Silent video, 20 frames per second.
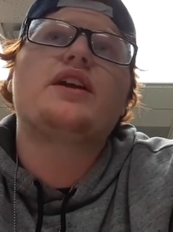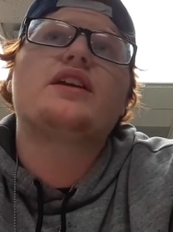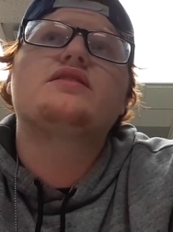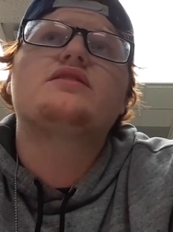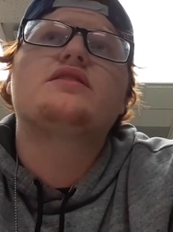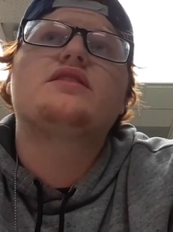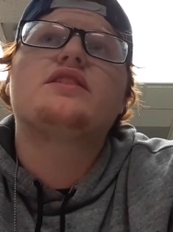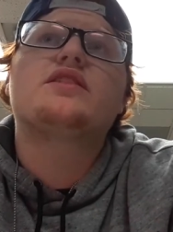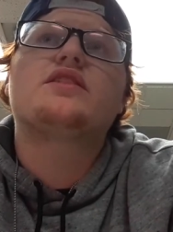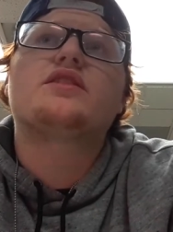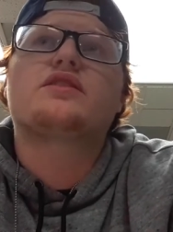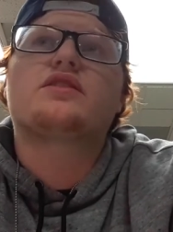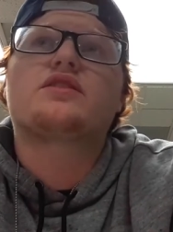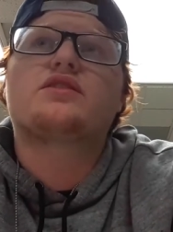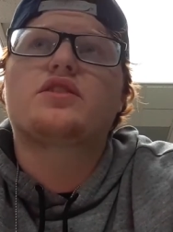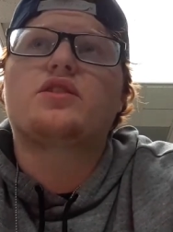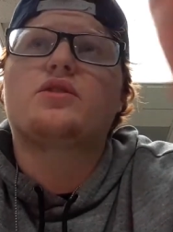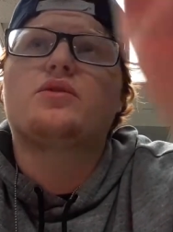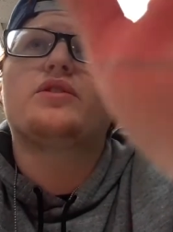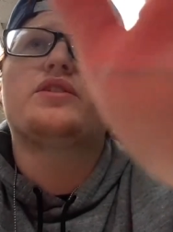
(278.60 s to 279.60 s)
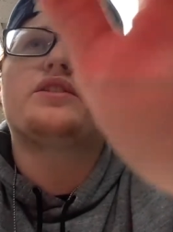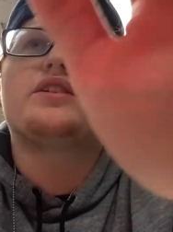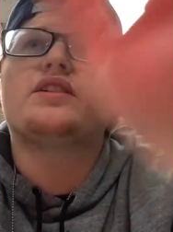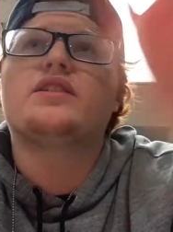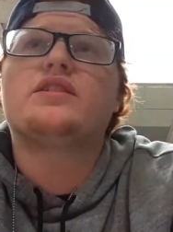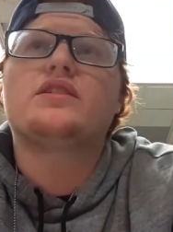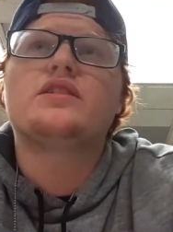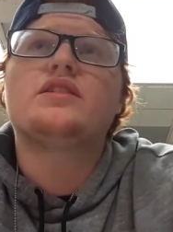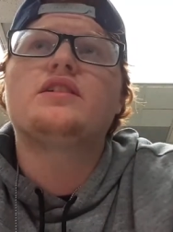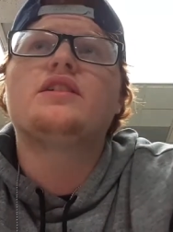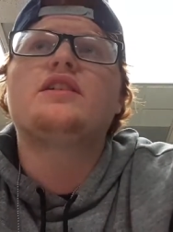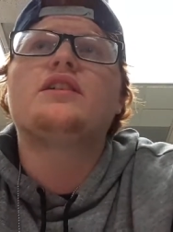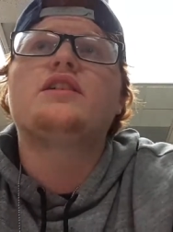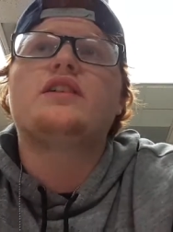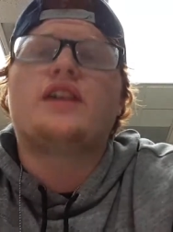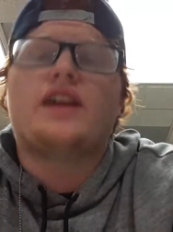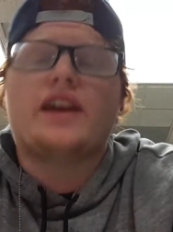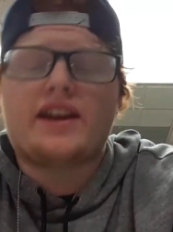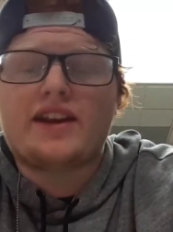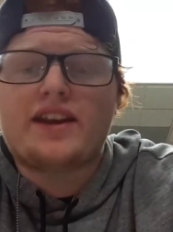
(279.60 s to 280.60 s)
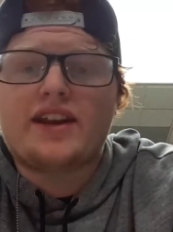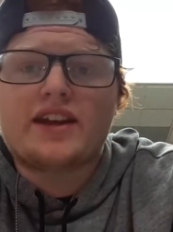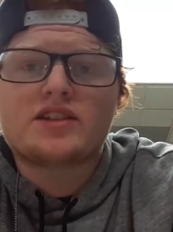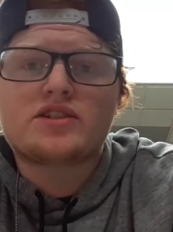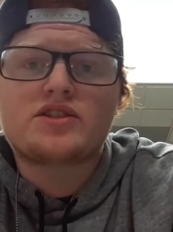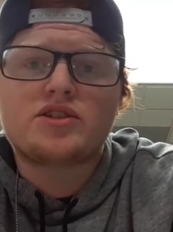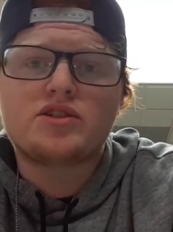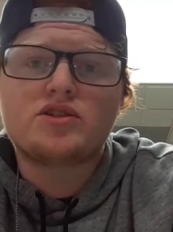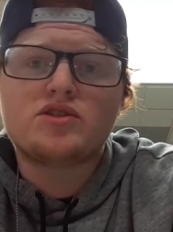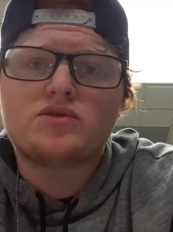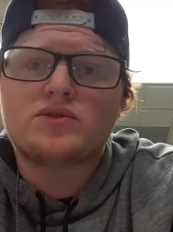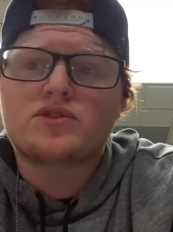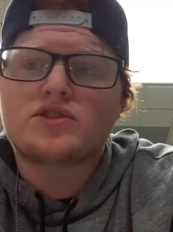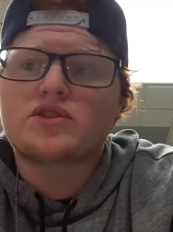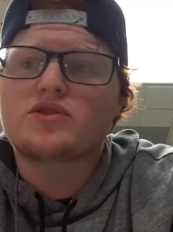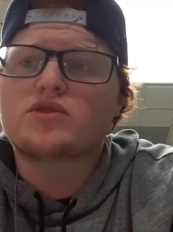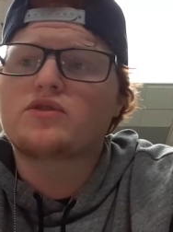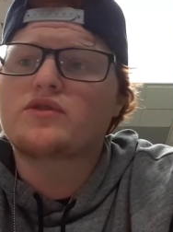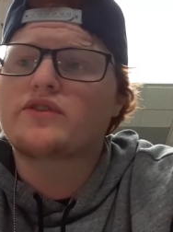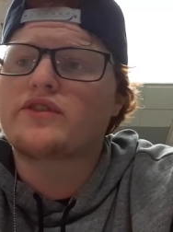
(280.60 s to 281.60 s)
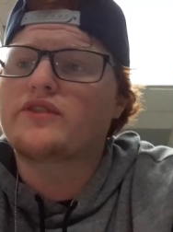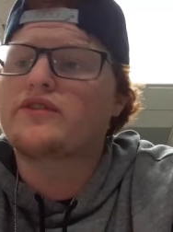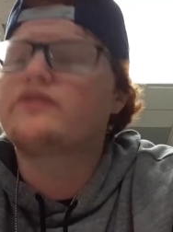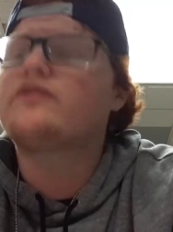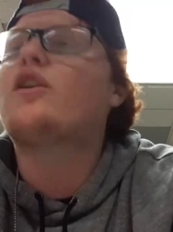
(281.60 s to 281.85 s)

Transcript: to BSC or they're going to NDSU, which is over in